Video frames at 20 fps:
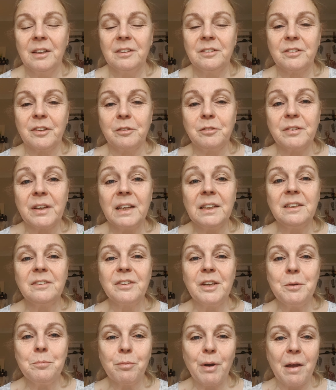So take a
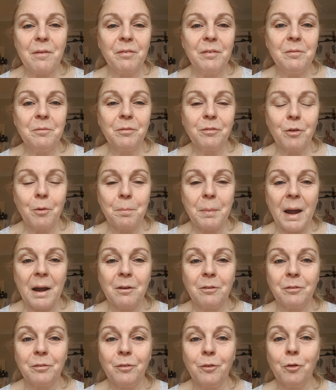deep breath in for
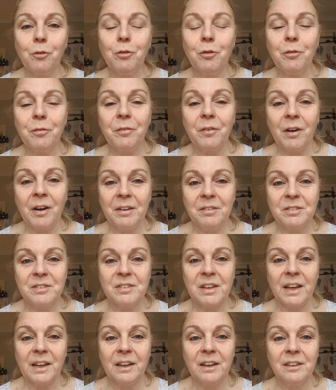about 4 or 5
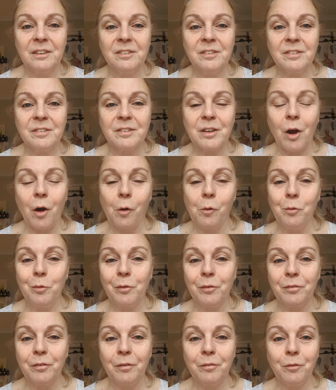seconds,
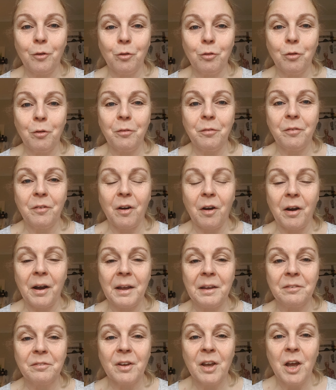hold for 4 or
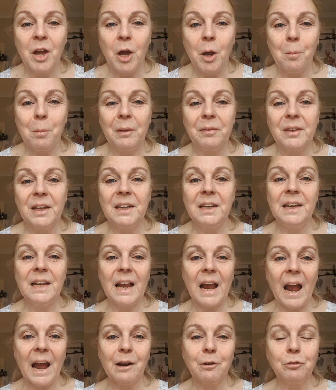5, but then
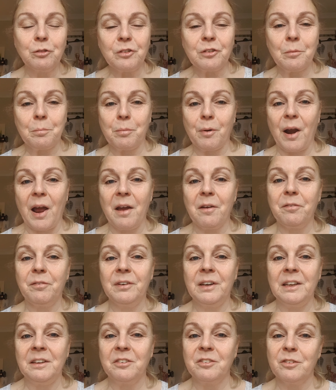the outer breath
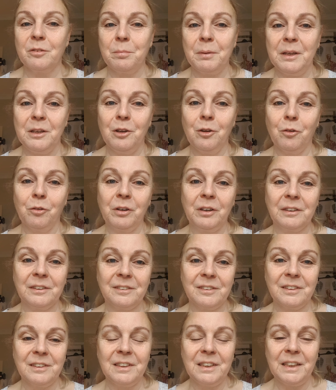needs to be longer
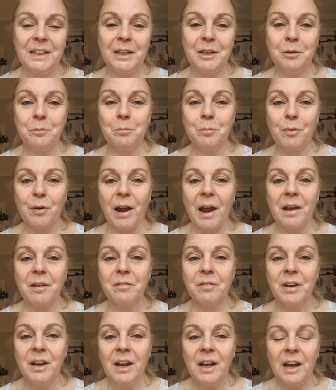than the in
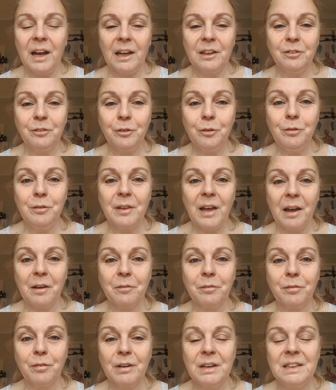breath. And do
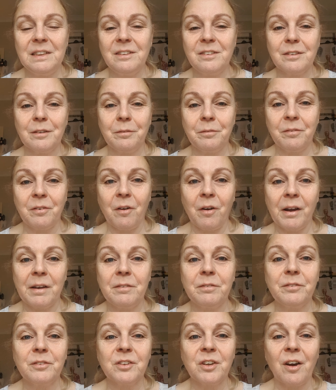that 3 to
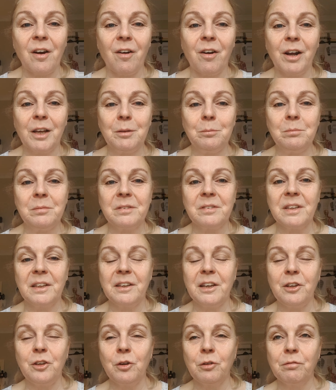5 times,
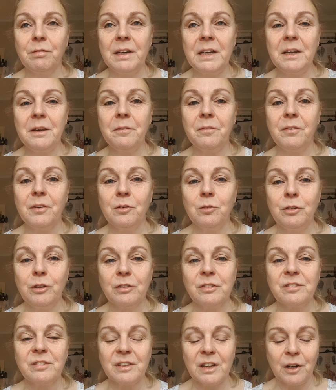and then you'll really feel
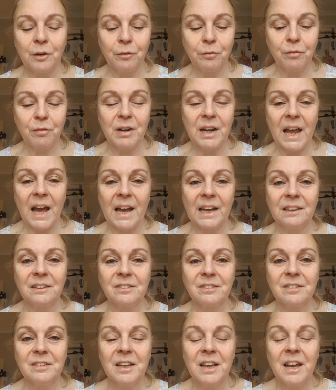yourself
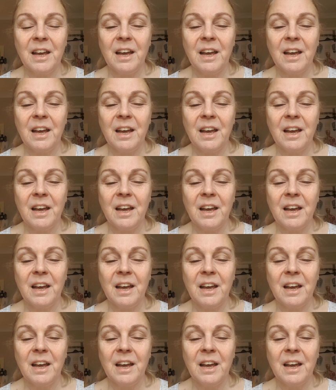relax.